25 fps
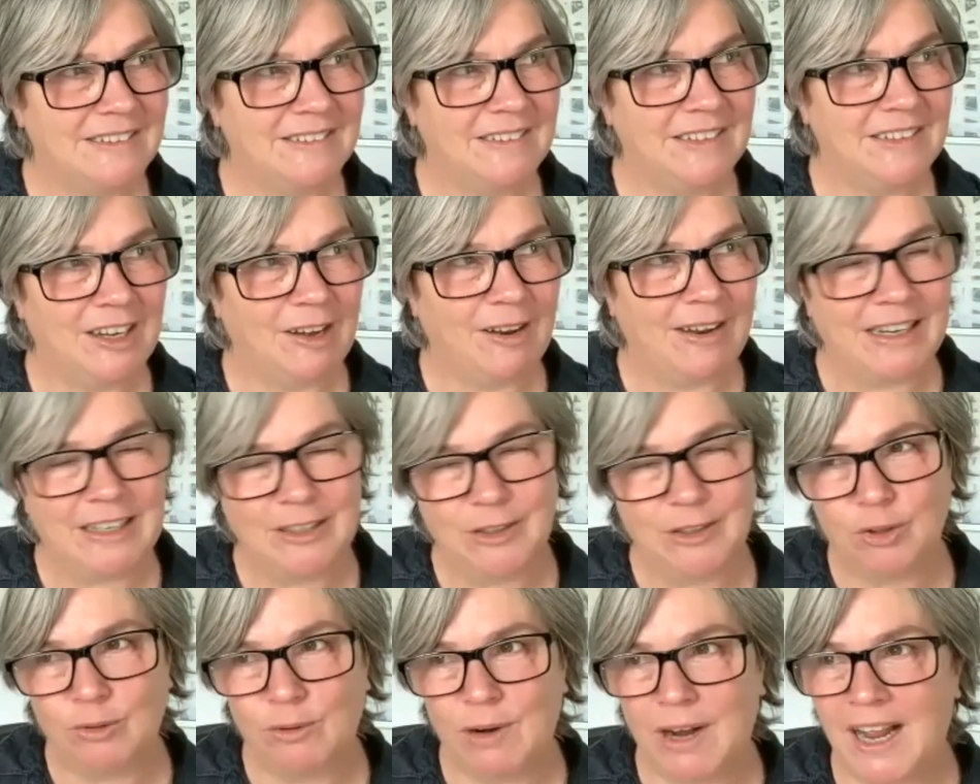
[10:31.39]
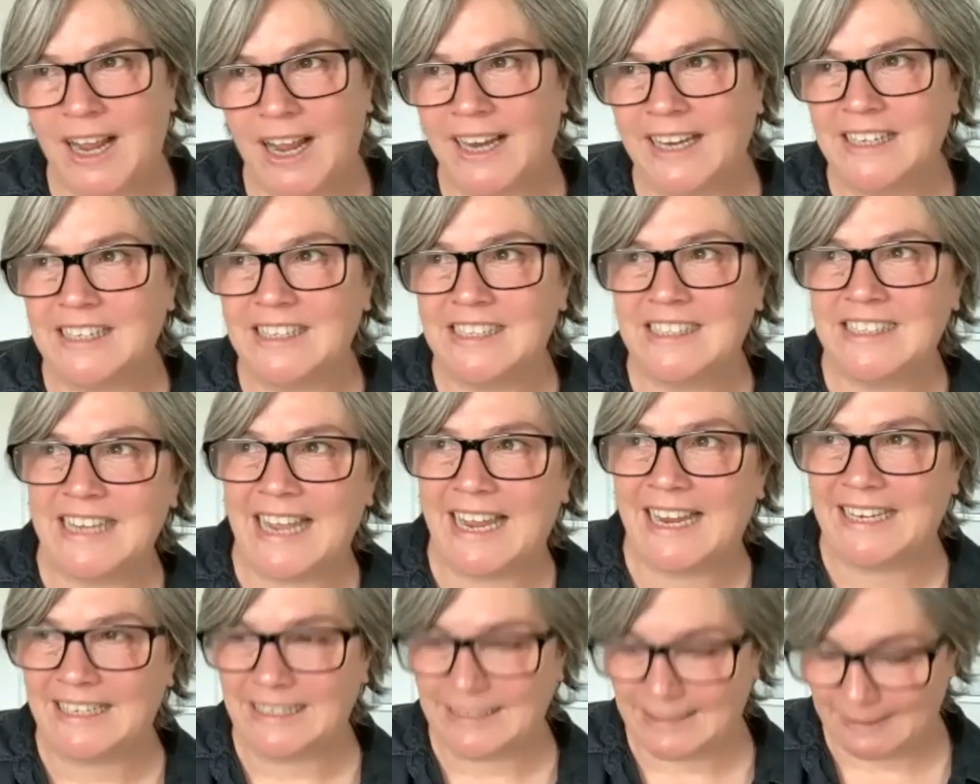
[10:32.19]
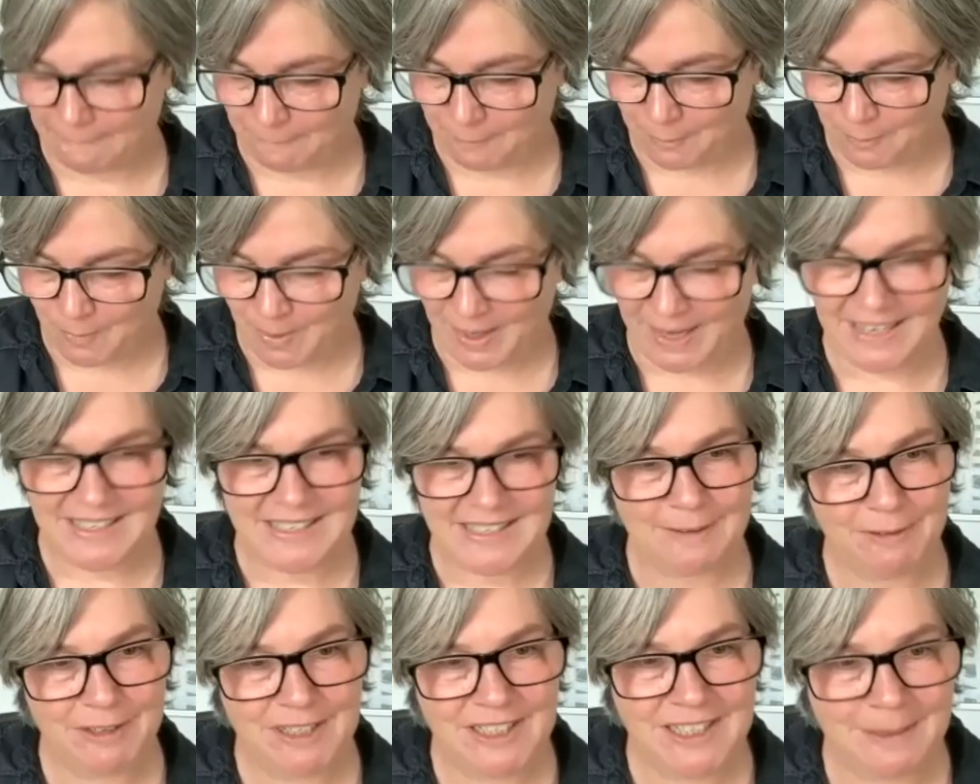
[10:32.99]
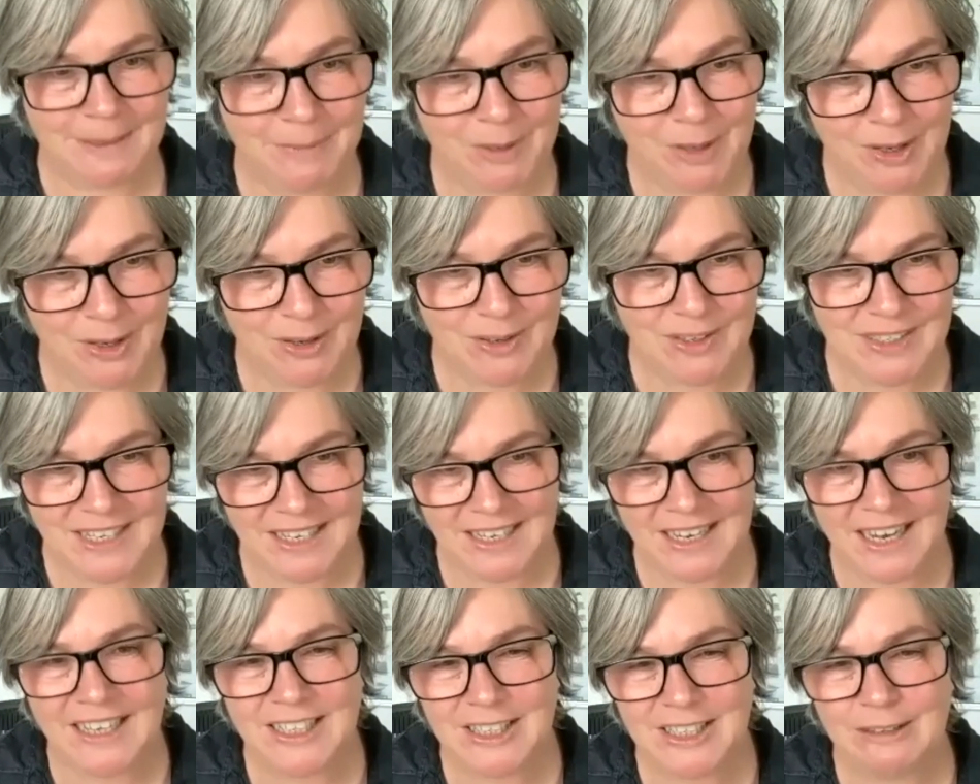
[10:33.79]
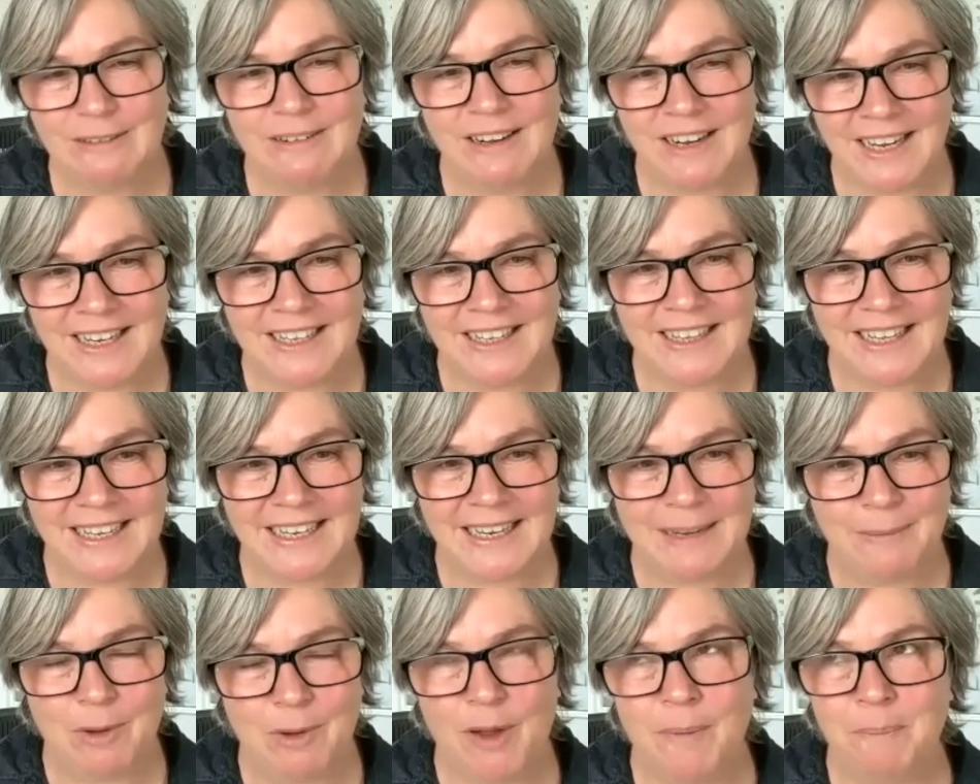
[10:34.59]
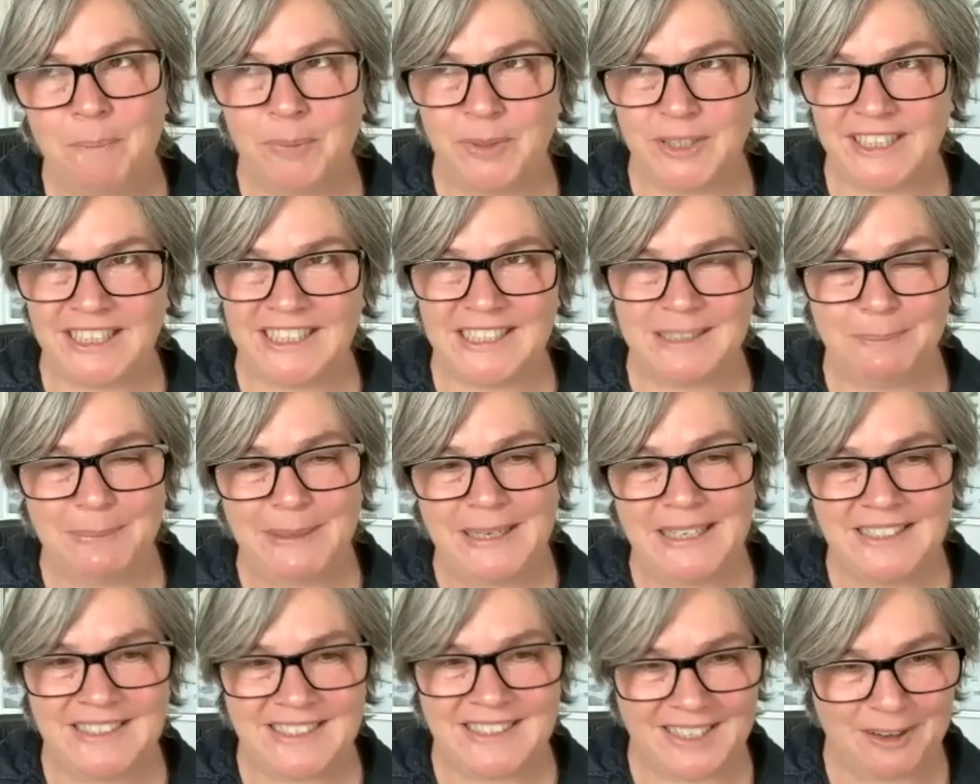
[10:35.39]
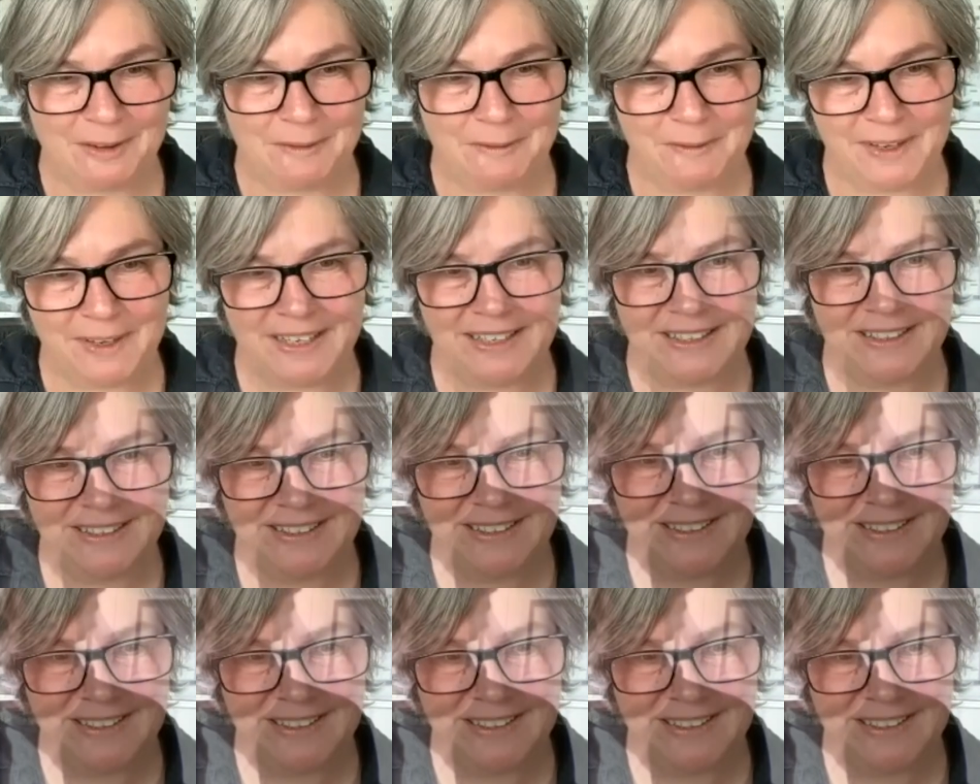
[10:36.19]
It'll dry and set in different ways every time you use it, and I do like that unpredictability of it.